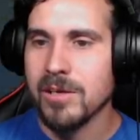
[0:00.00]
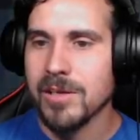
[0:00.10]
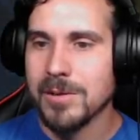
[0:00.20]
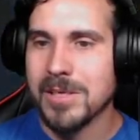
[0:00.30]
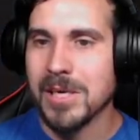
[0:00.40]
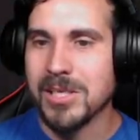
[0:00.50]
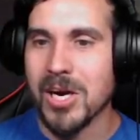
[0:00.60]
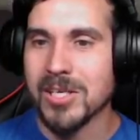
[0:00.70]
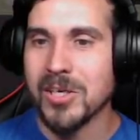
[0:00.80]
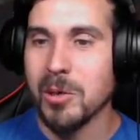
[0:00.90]
Just gonna
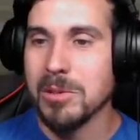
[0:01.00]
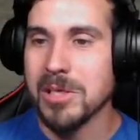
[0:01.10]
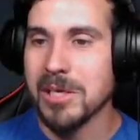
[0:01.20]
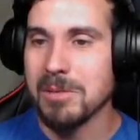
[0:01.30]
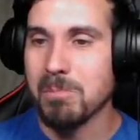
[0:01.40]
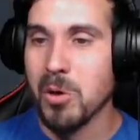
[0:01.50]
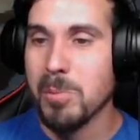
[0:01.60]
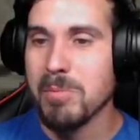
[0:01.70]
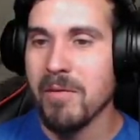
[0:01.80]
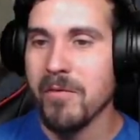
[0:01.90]
talk to her with like poop
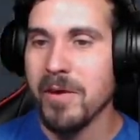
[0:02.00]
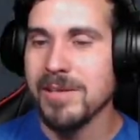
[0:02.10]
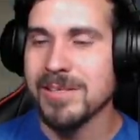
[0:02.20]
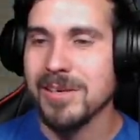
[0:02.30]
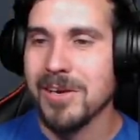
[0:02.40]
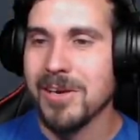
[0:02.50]
in my face?